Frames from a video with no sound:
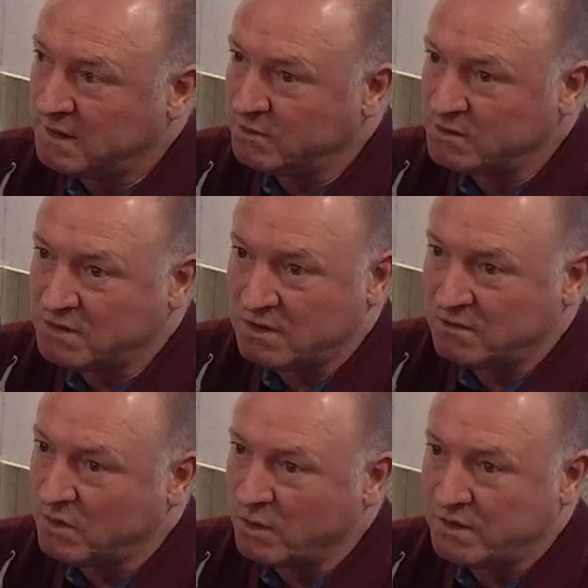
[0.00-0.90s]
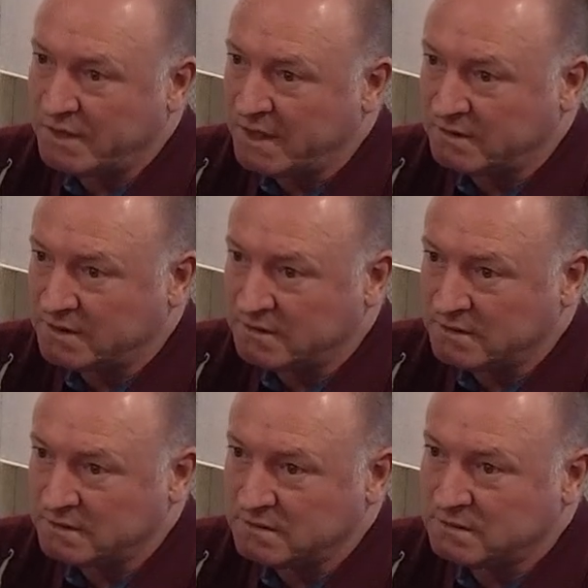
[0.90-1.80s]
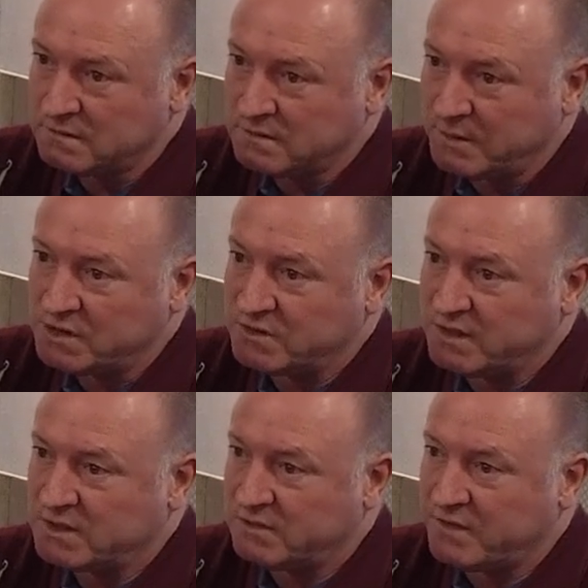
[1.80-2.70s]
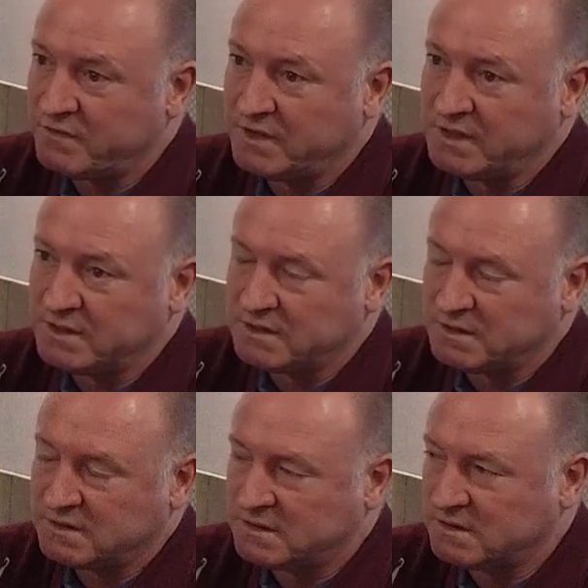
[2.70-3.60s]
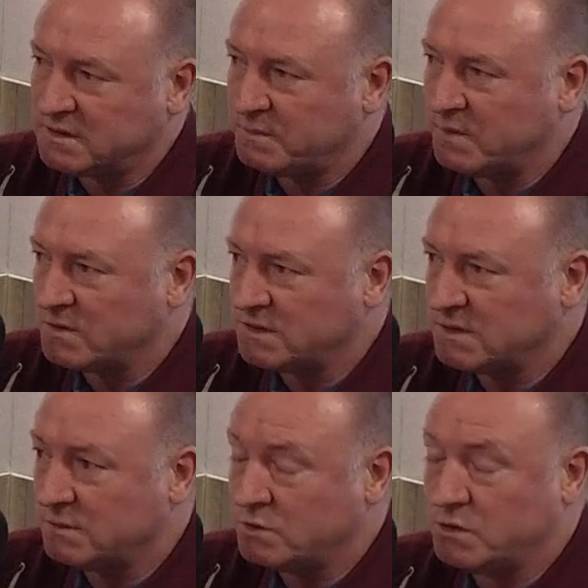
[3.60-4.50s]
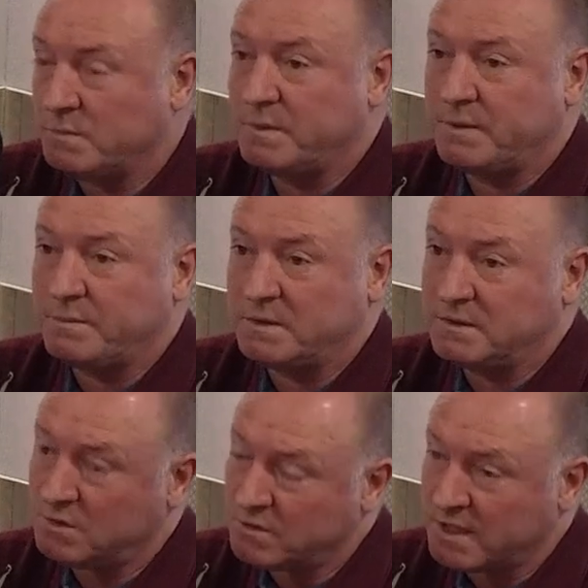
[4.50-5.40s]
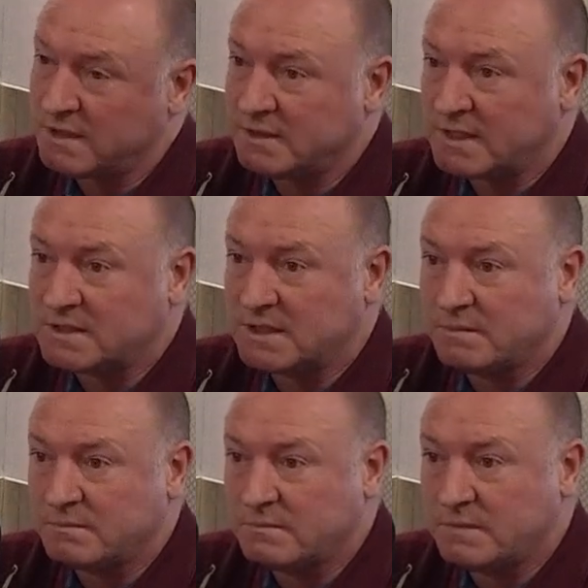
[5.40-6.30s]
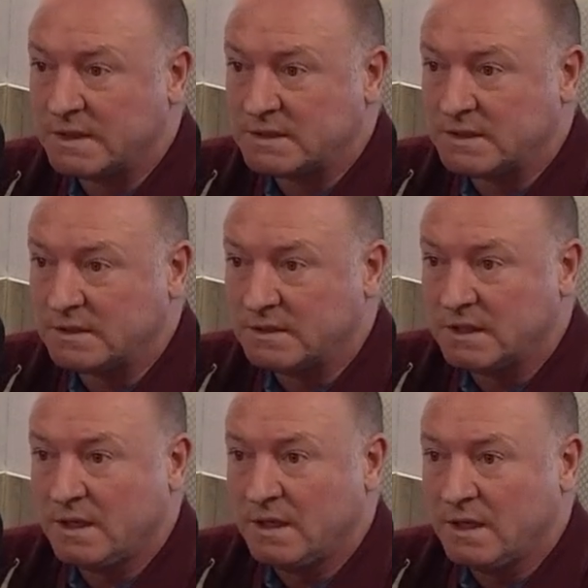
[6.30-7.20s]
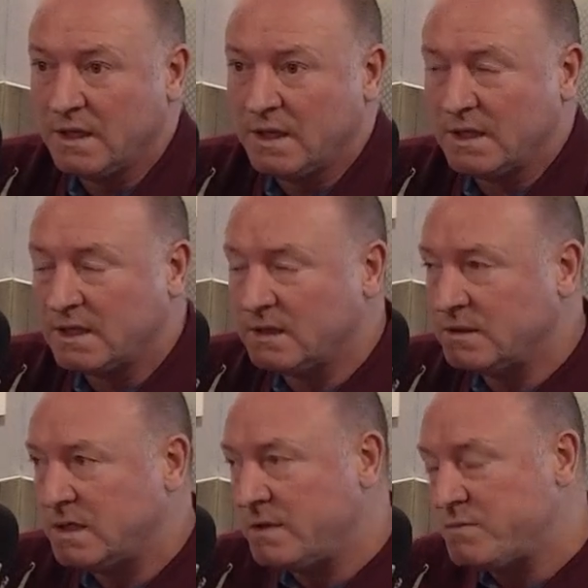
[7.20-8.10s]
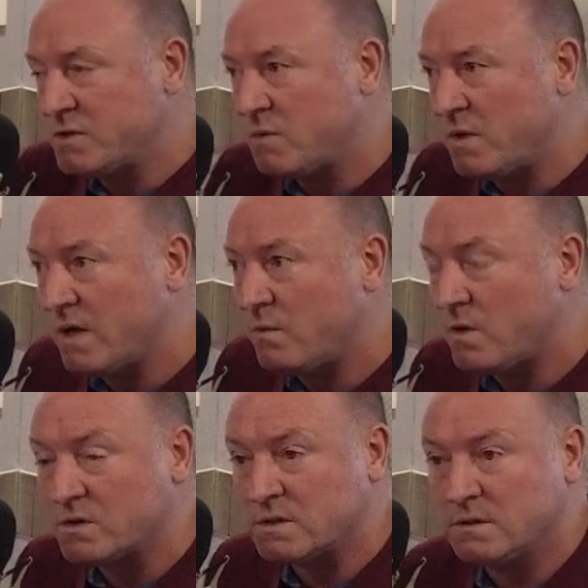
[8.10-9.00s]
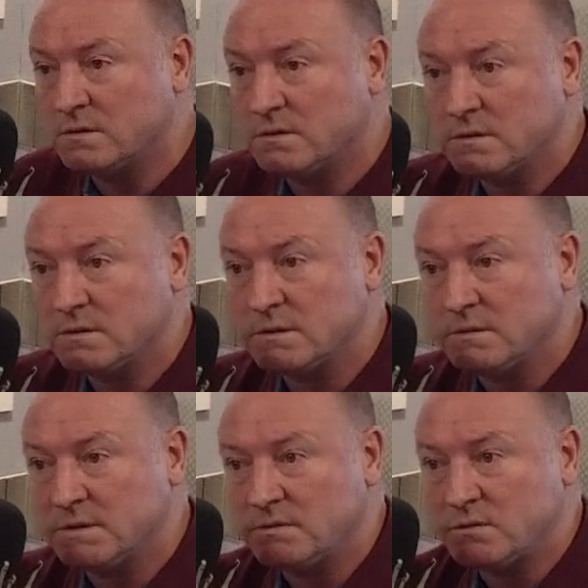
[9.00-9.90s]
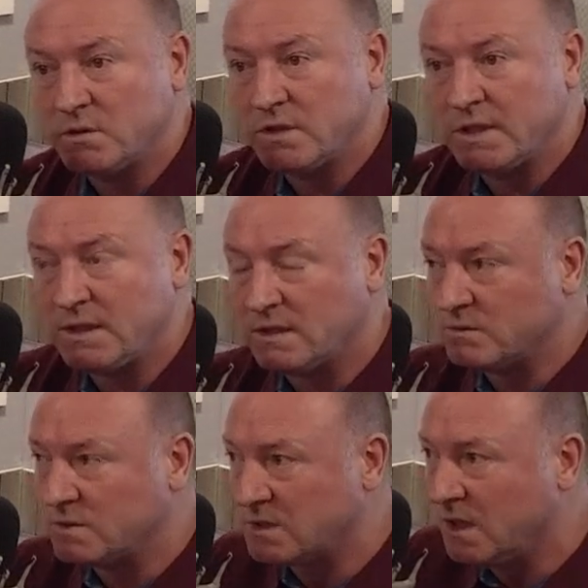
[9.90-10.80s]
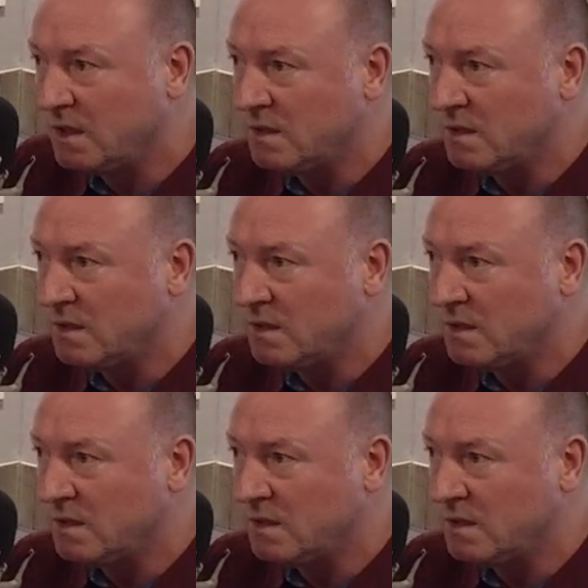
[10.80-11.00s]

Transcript: It was none of rolling around and, and remonstrating to referees and to, to supporters. It was jump up and, okay, next time, my turn. And it, it was the way it was. I mean, Roy Keane was